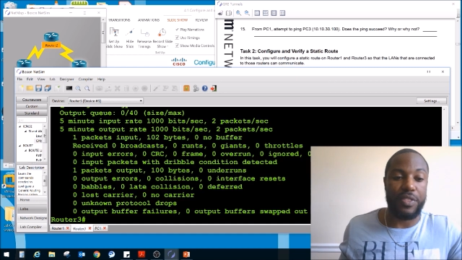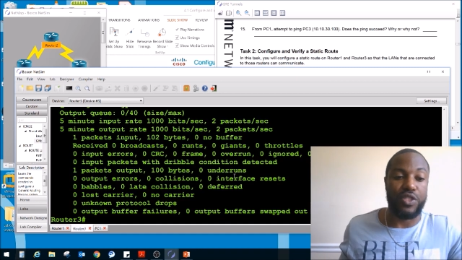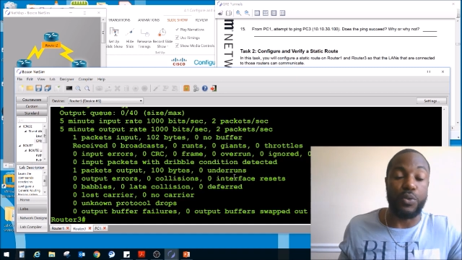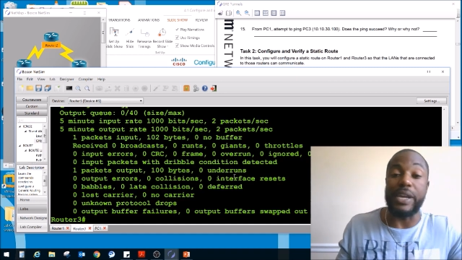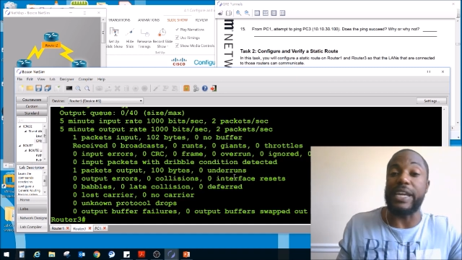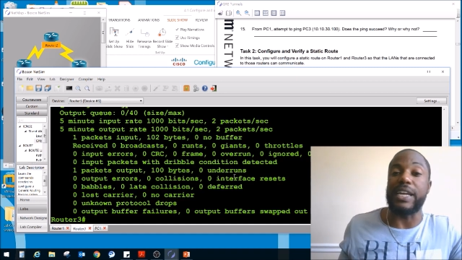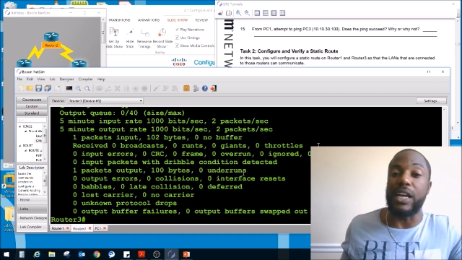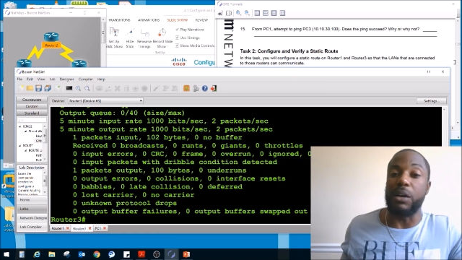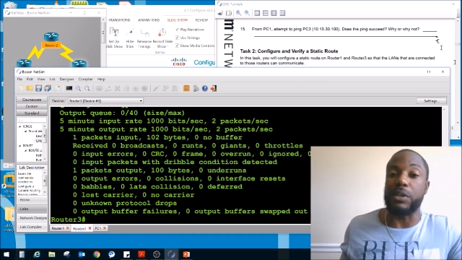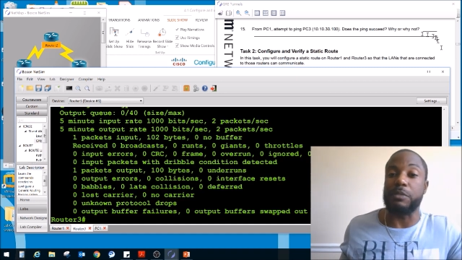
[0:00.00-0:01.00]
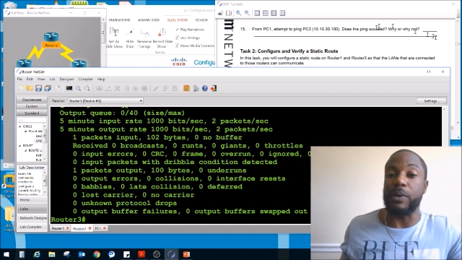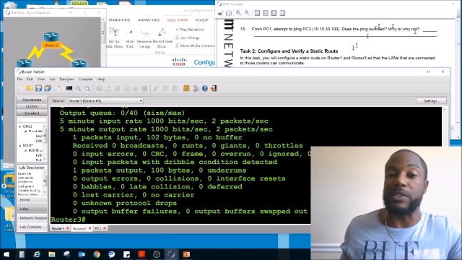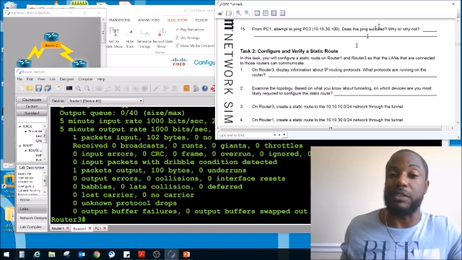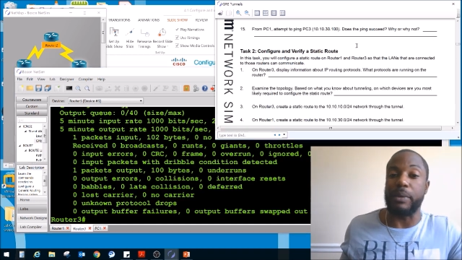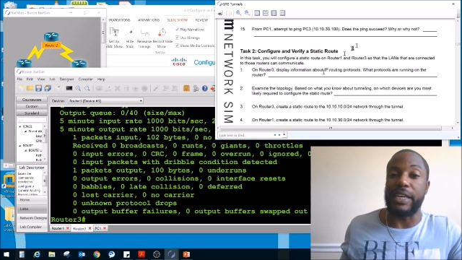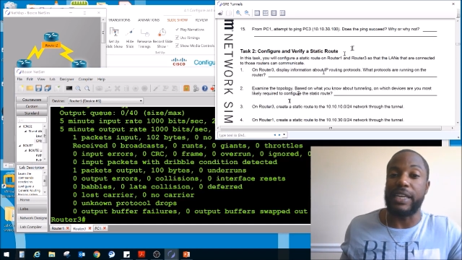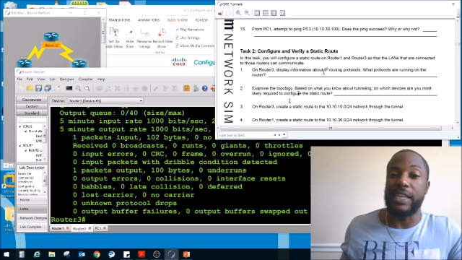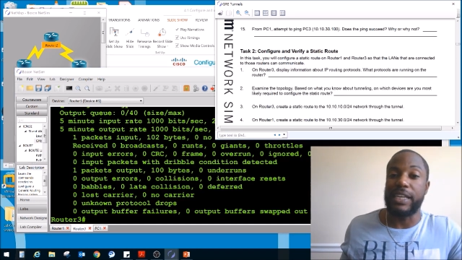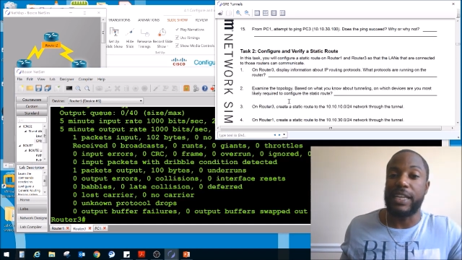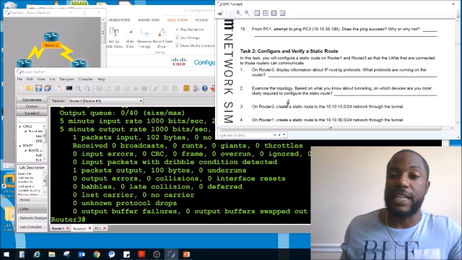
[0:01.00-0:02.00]
three, it was supposed to be
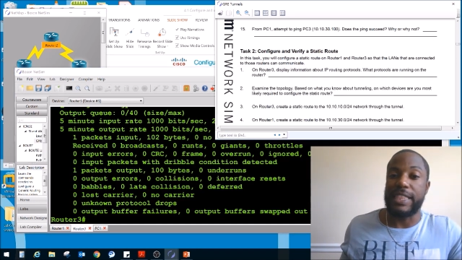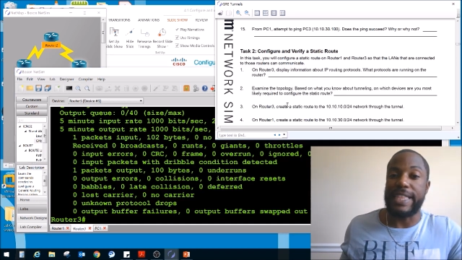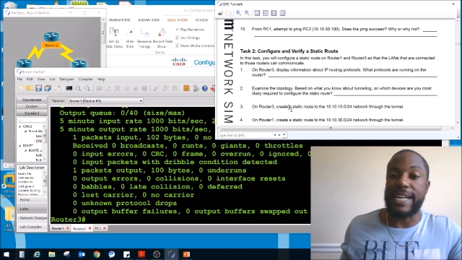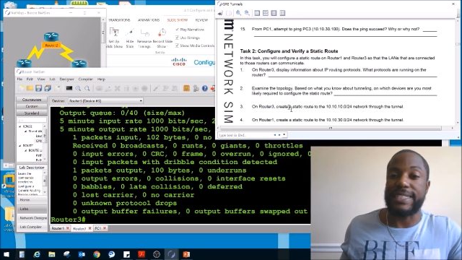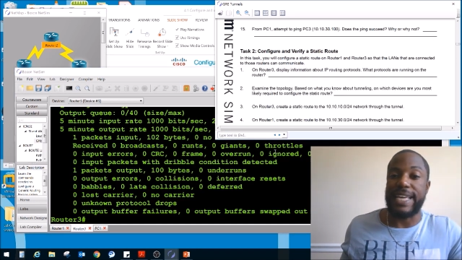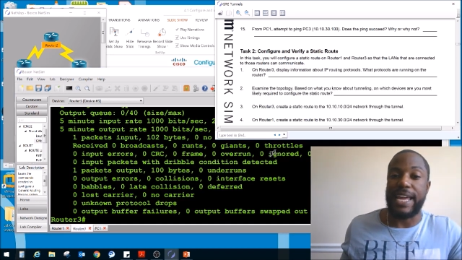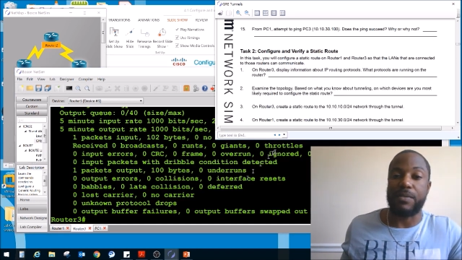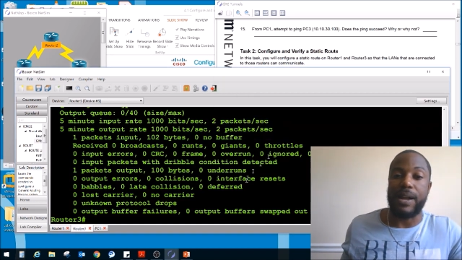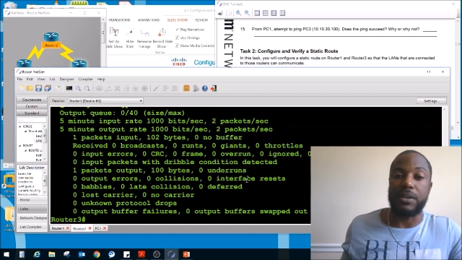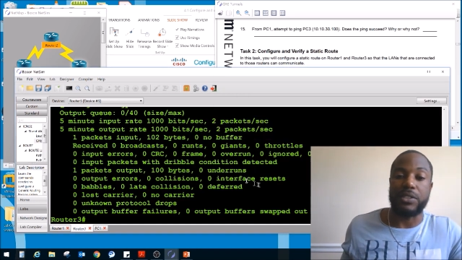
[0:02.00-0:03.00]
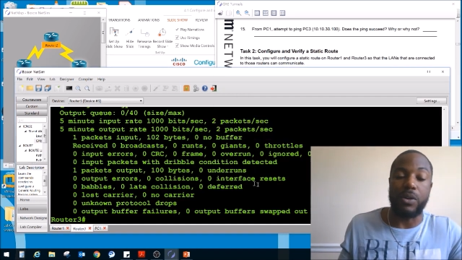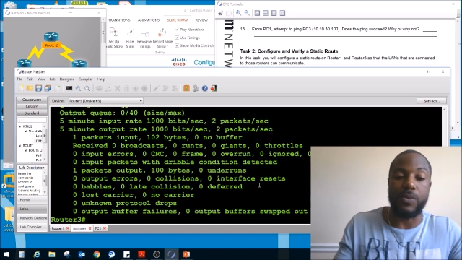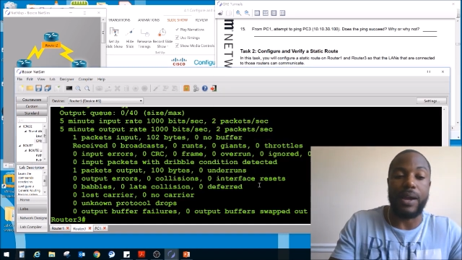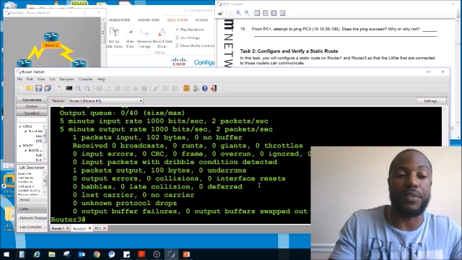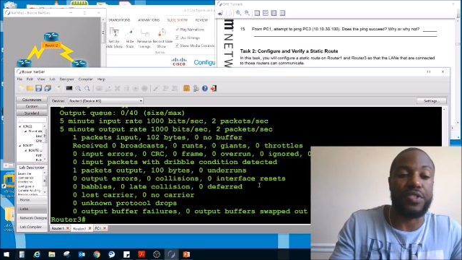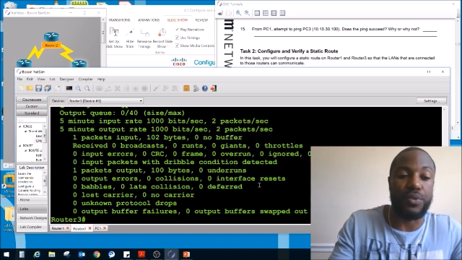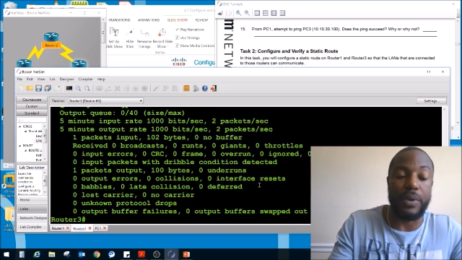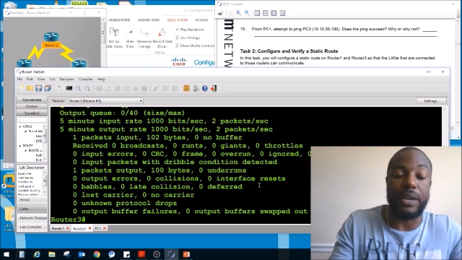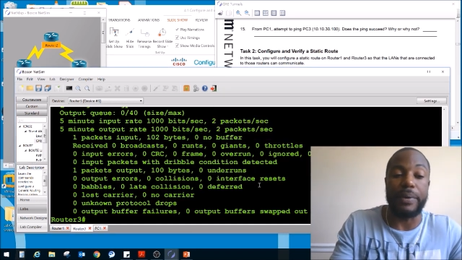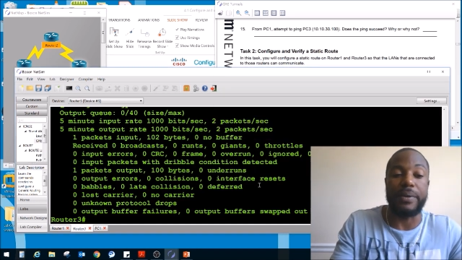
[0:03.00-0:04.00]
that static route. So on router
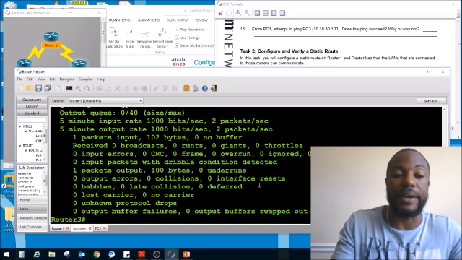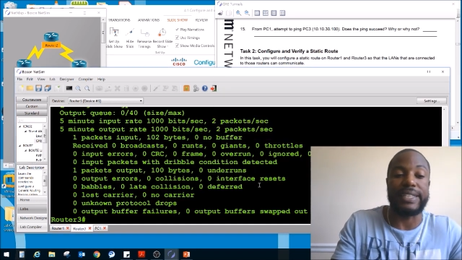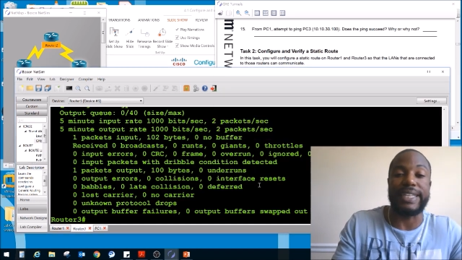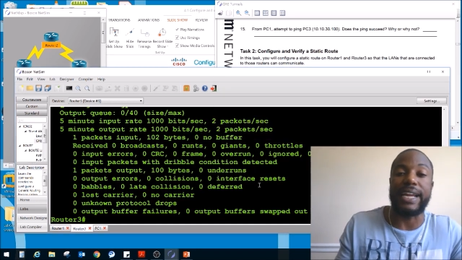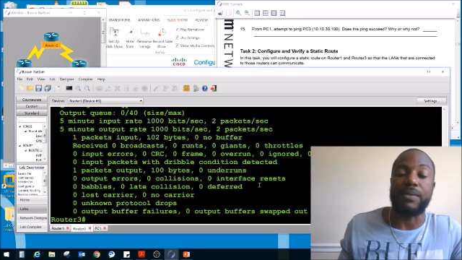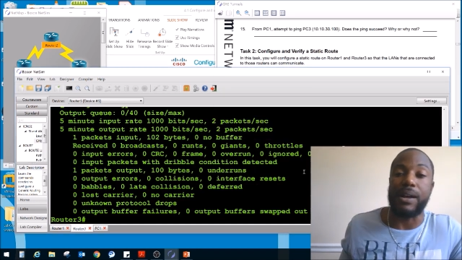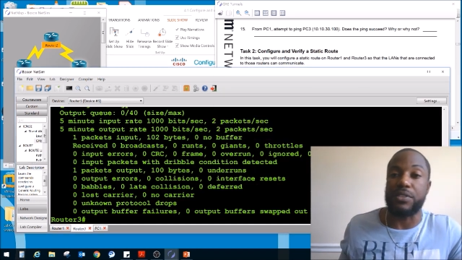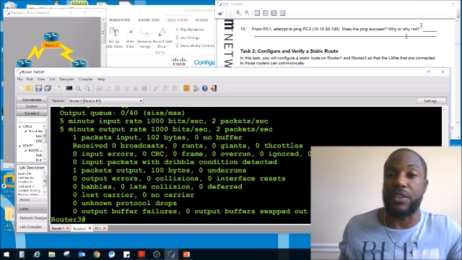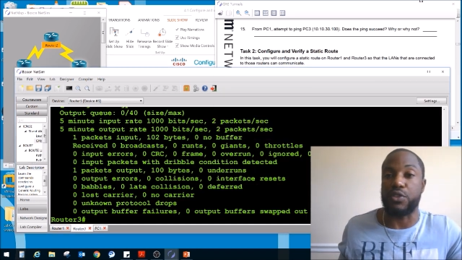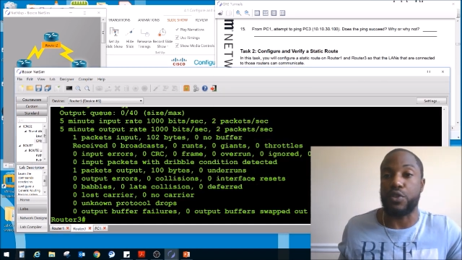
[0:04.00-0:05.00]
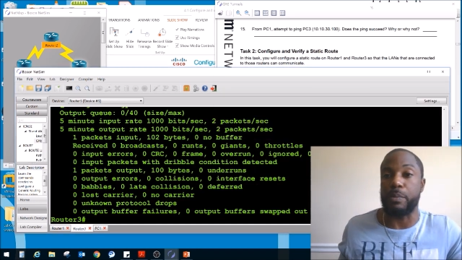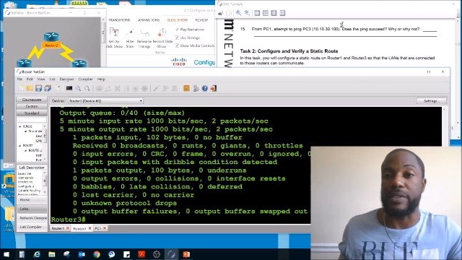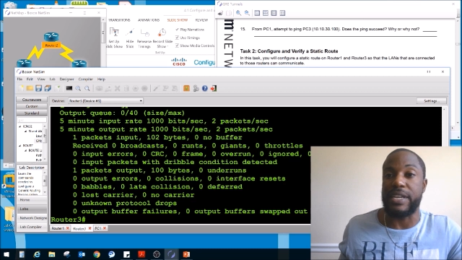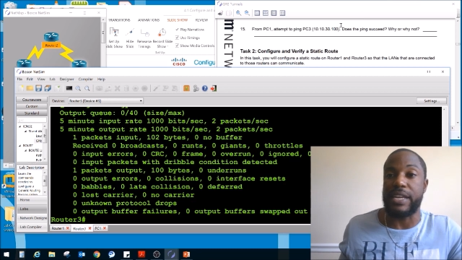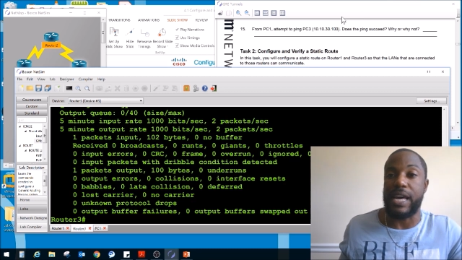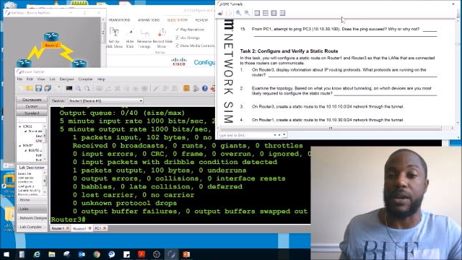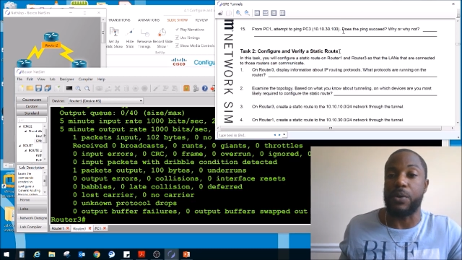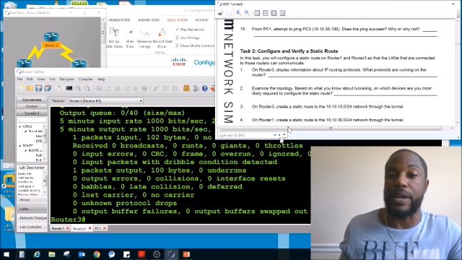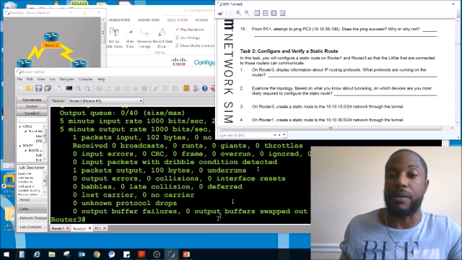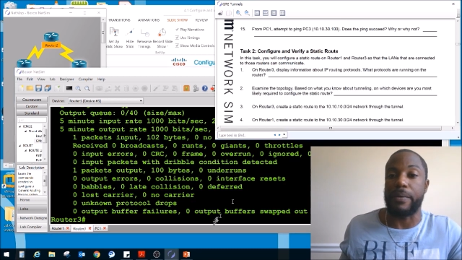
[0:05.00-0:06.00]
three, we create a static route to the triple ten oh
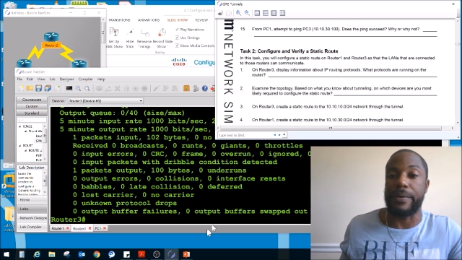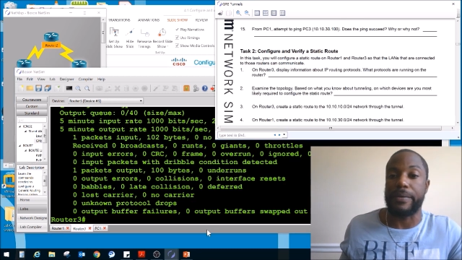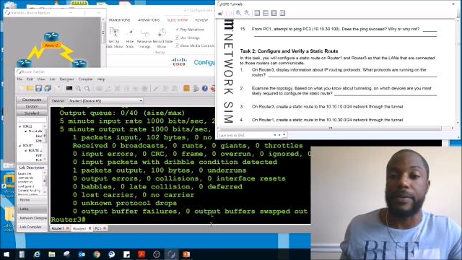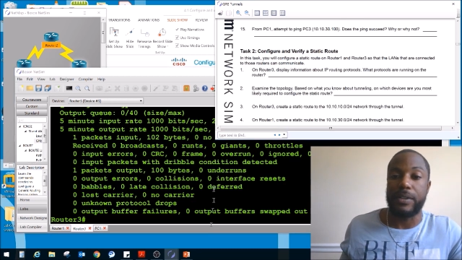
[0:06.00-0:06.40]
network.